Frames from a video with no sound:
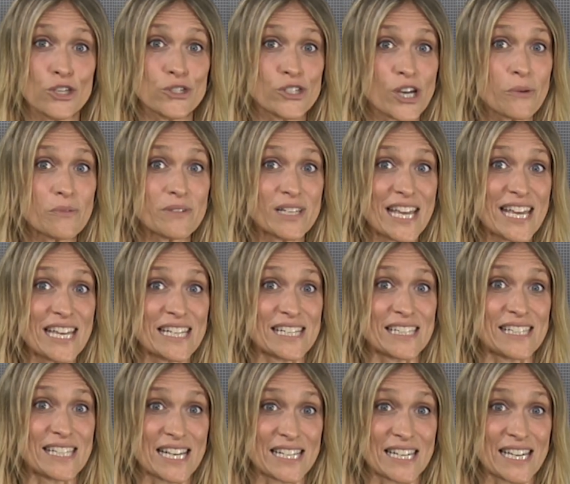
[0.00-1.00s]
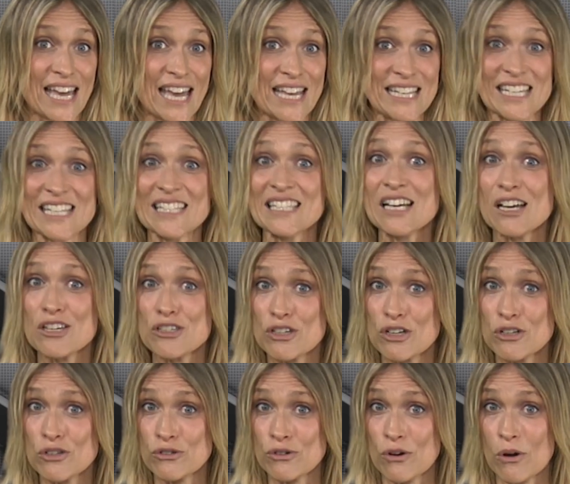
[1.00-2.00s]
You don't need a dedicated
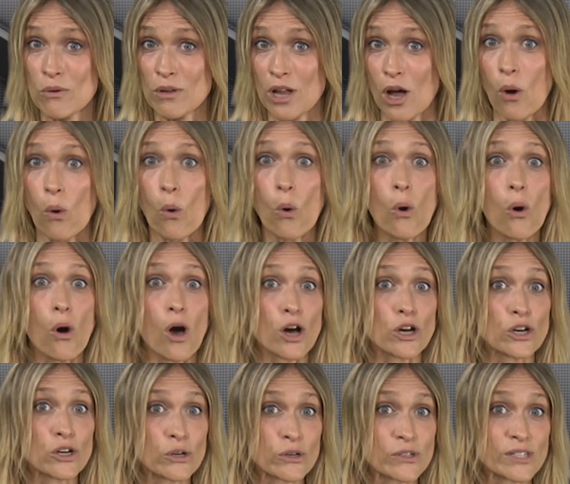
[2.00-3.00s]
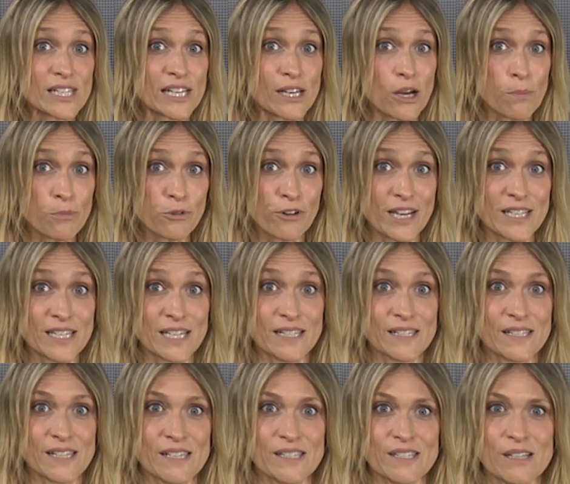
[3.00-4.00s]
touch controller or a costly
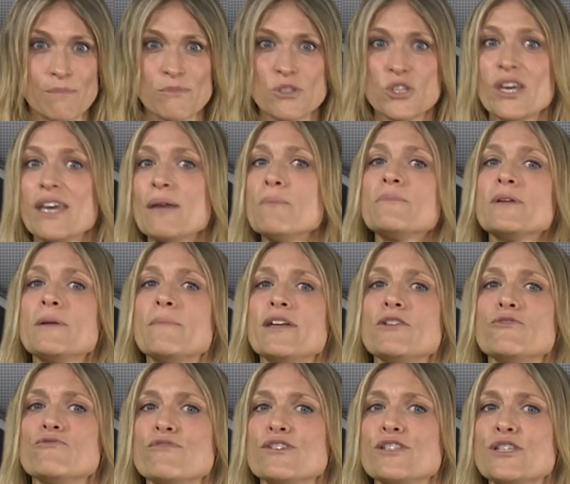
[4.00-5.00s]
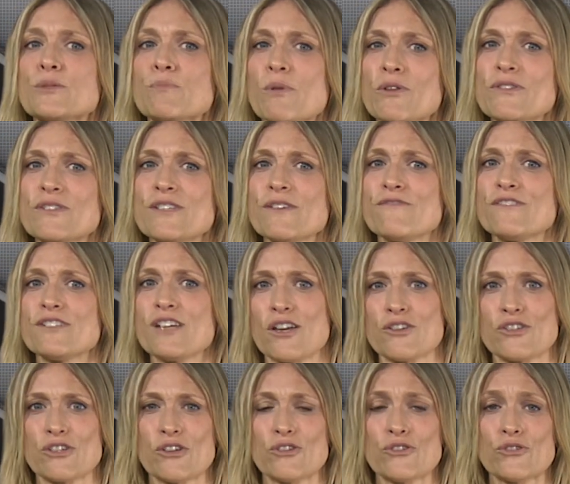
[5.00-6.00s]
operating system to implement responsive
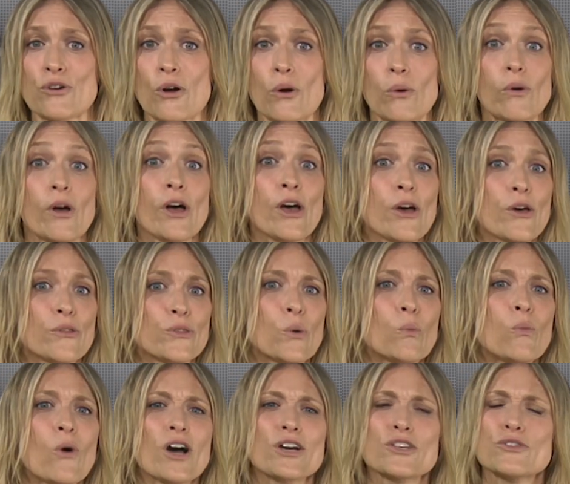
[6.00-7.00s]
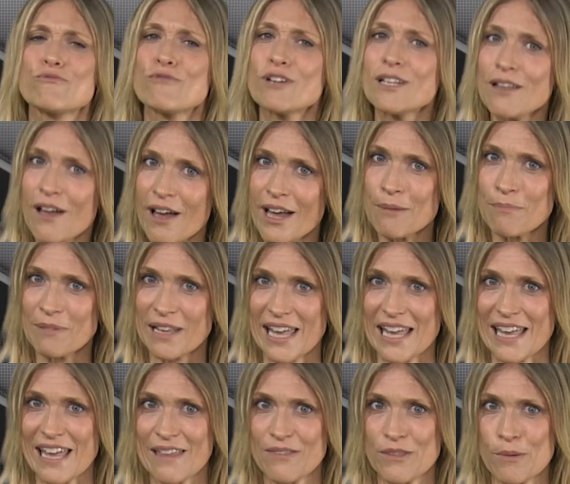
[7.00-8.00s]
touch control that works
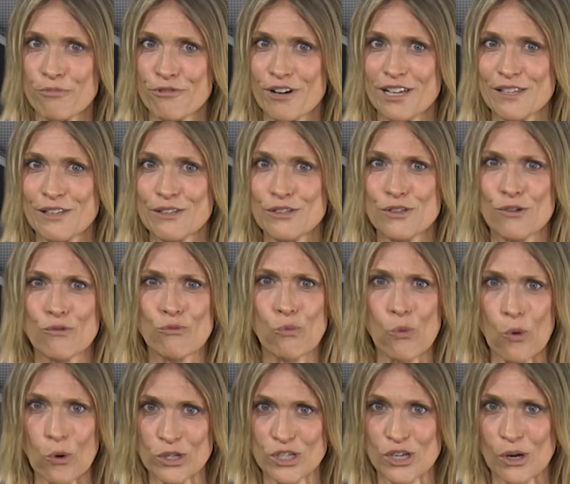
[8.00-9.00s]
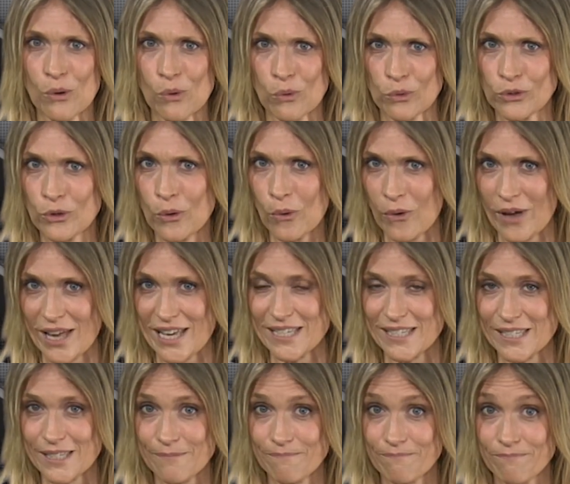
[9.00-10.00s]
reliably in the presence of water or
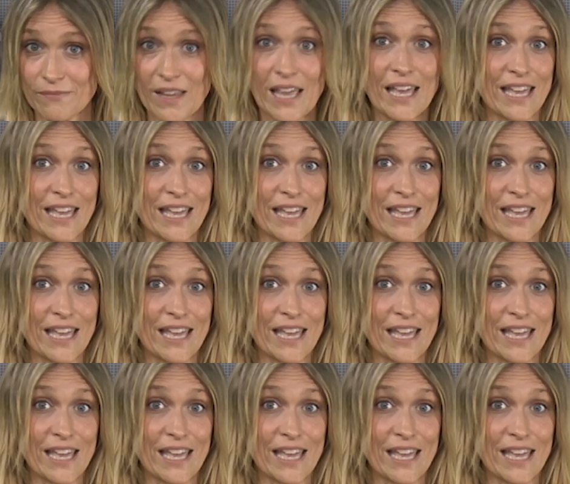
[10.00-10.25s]
noise.